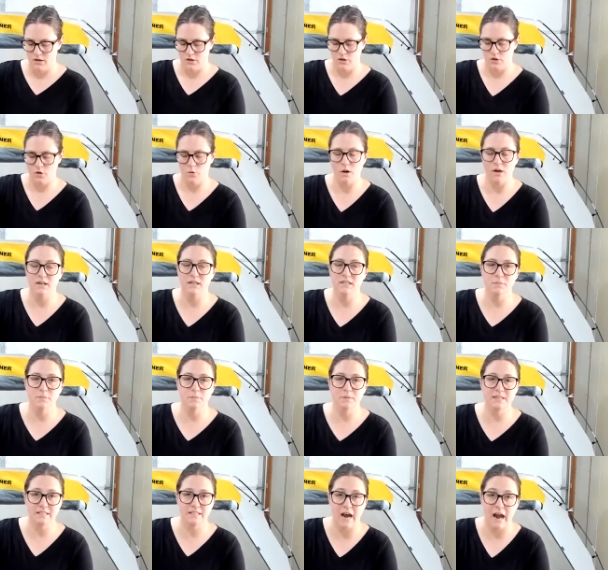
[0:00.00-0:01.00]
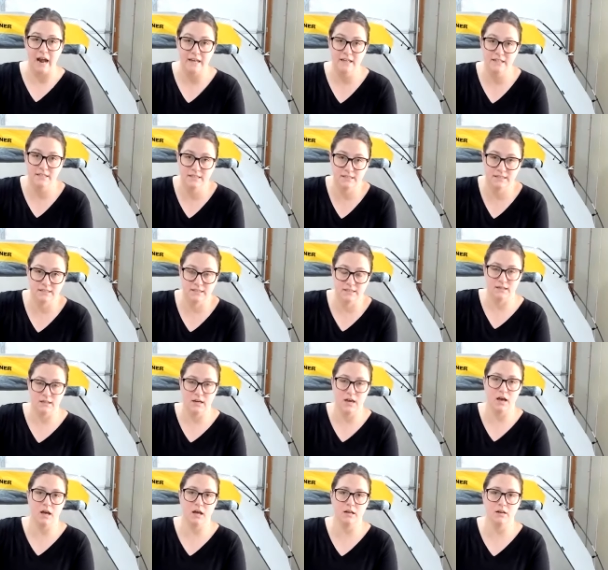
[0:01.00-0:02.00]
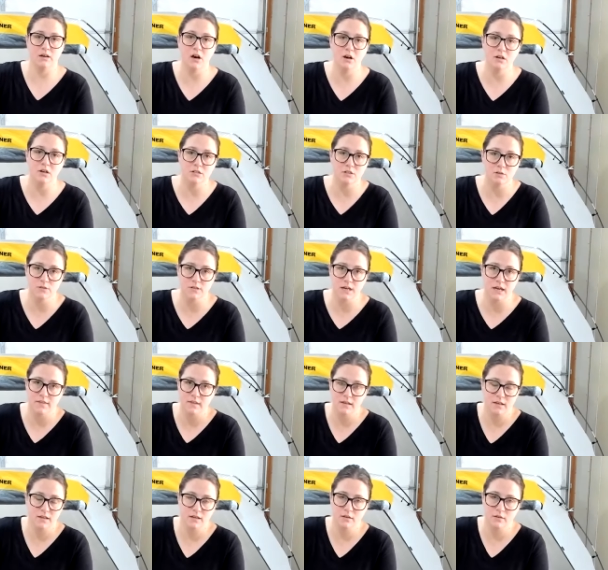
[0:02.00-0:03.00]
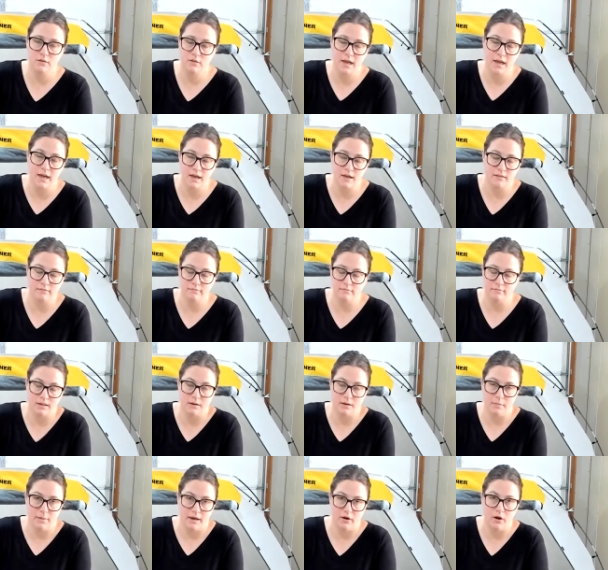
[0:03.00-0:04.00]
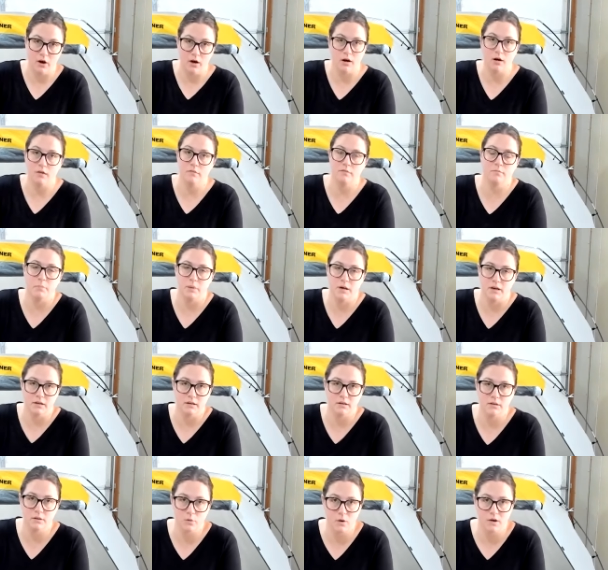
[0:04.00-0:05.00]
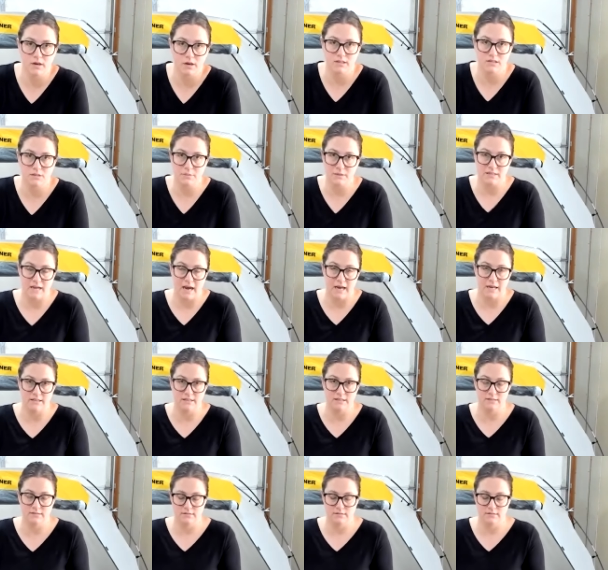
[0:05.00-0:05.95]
You want it to be tight, not so tight that you can't get it back off, but you want it to be tight.